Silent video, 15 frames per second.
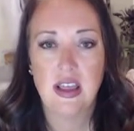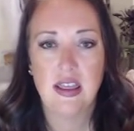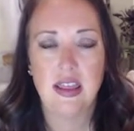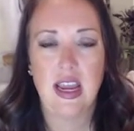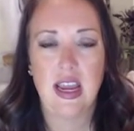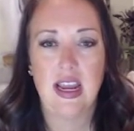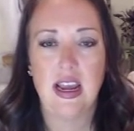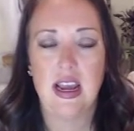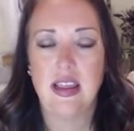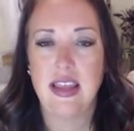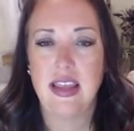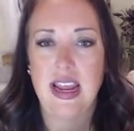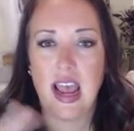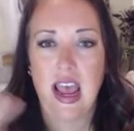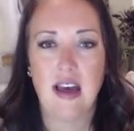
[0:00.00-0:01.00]

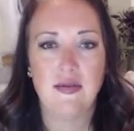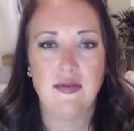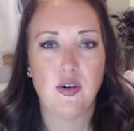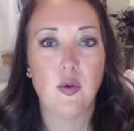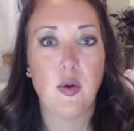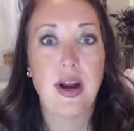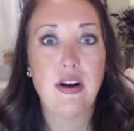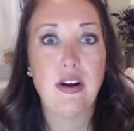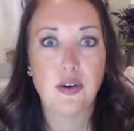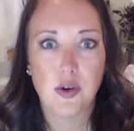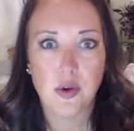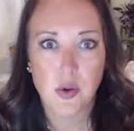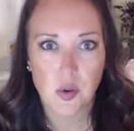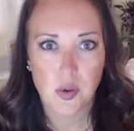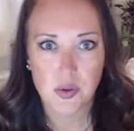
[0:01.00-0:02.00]
They have greater
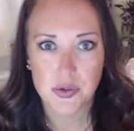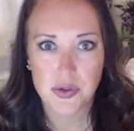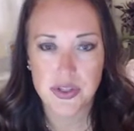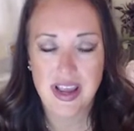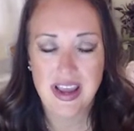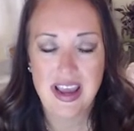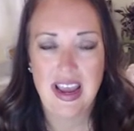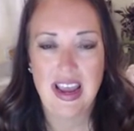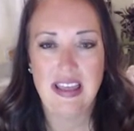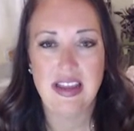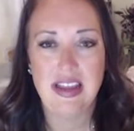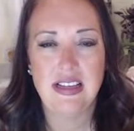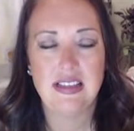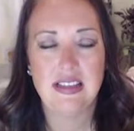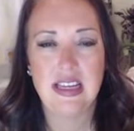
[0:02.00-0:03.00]
goals and
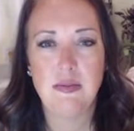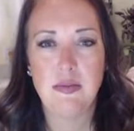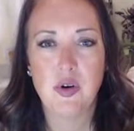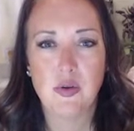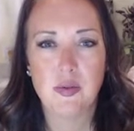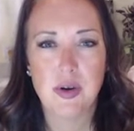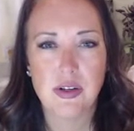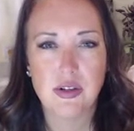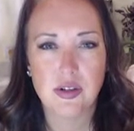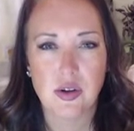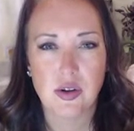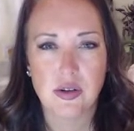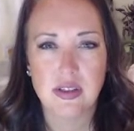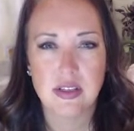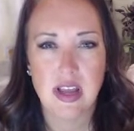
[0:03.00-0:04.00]
they see more
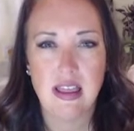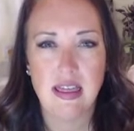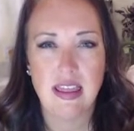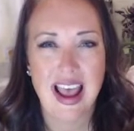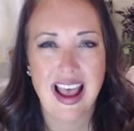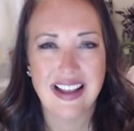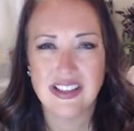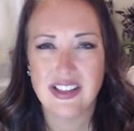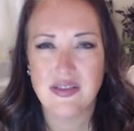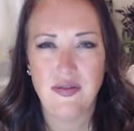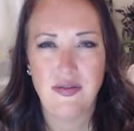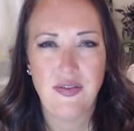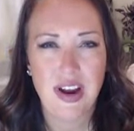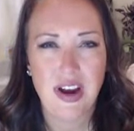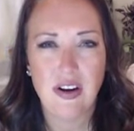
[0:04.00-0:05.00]
results. And that's
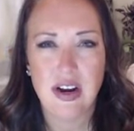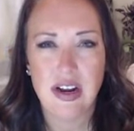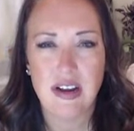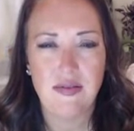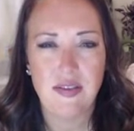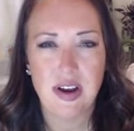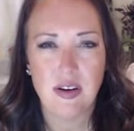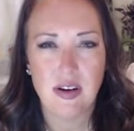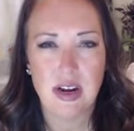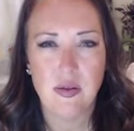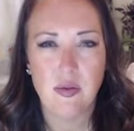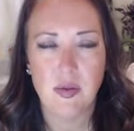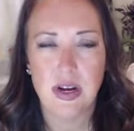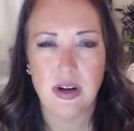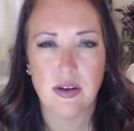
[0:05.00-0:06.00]
very, very
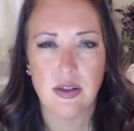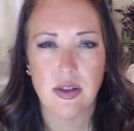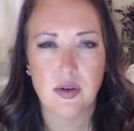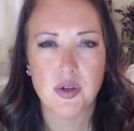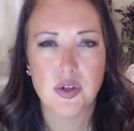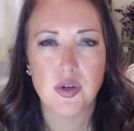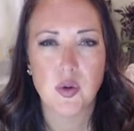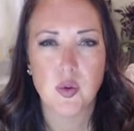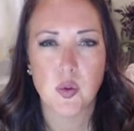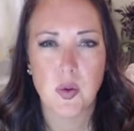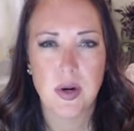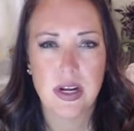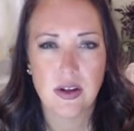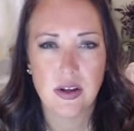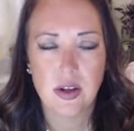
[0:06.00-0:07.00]
real. Those are
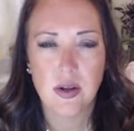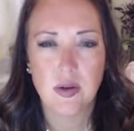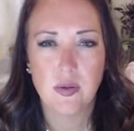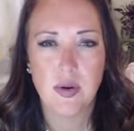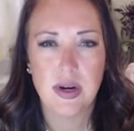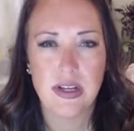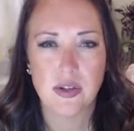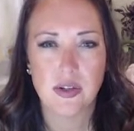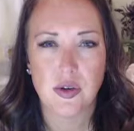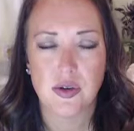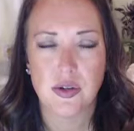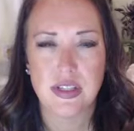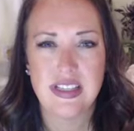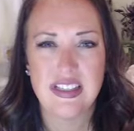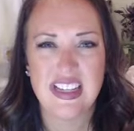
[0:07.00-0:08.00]
real
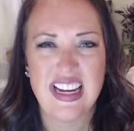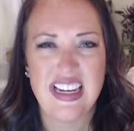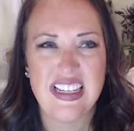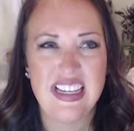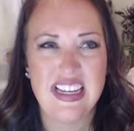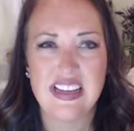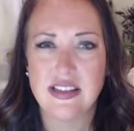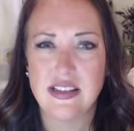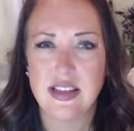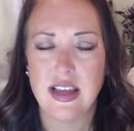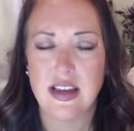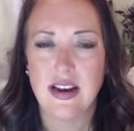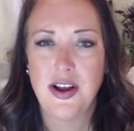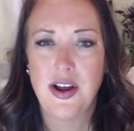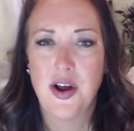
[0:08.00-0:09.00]
results. It's ideas
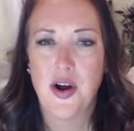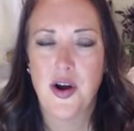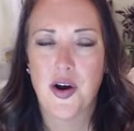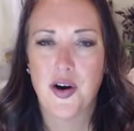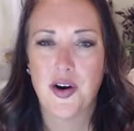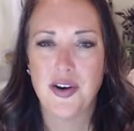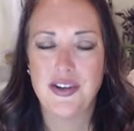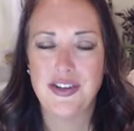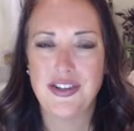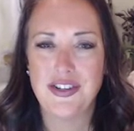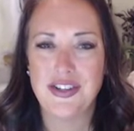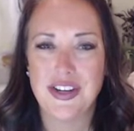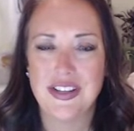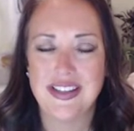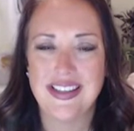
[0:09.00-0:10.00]
that aren't
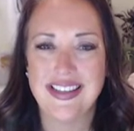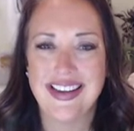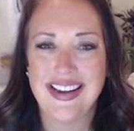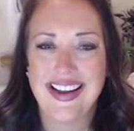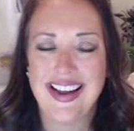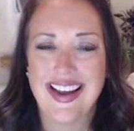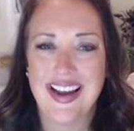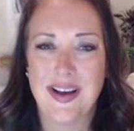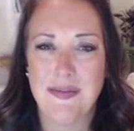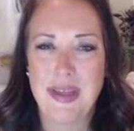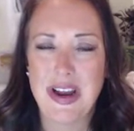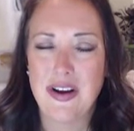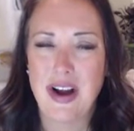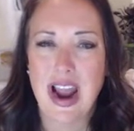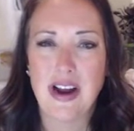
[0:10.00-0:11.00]
just,
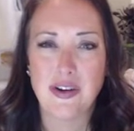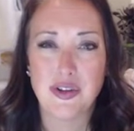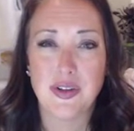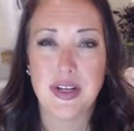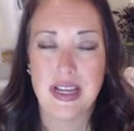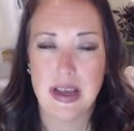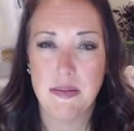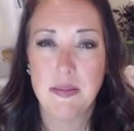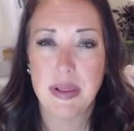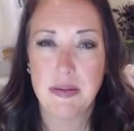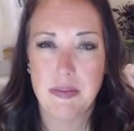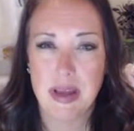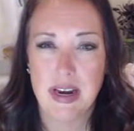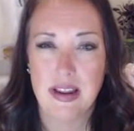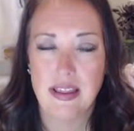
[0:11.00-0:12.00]
they are actually
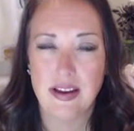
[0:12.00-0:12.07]
implemented.